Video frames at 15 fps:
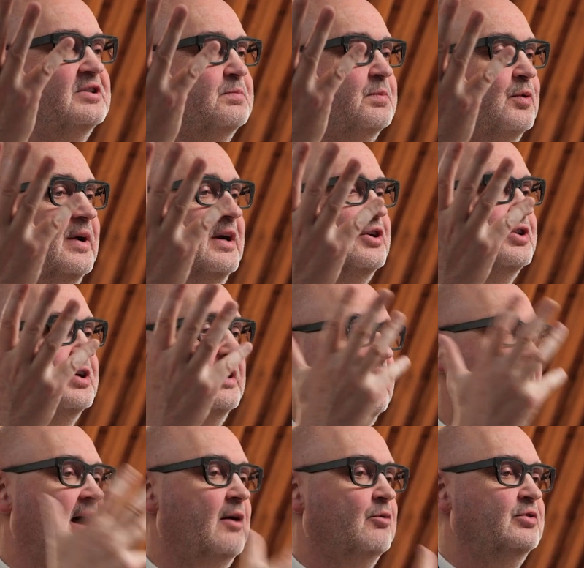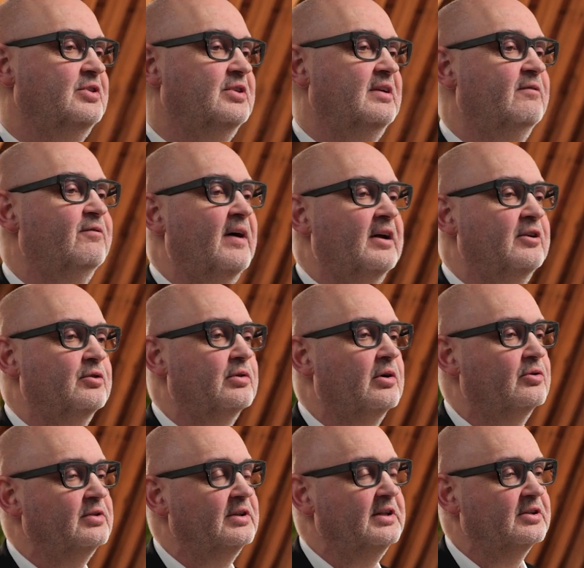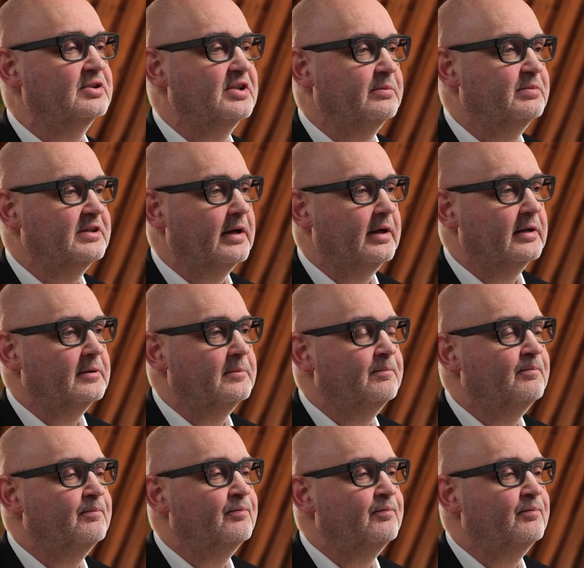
inspiration, and how would you define your own leadership style?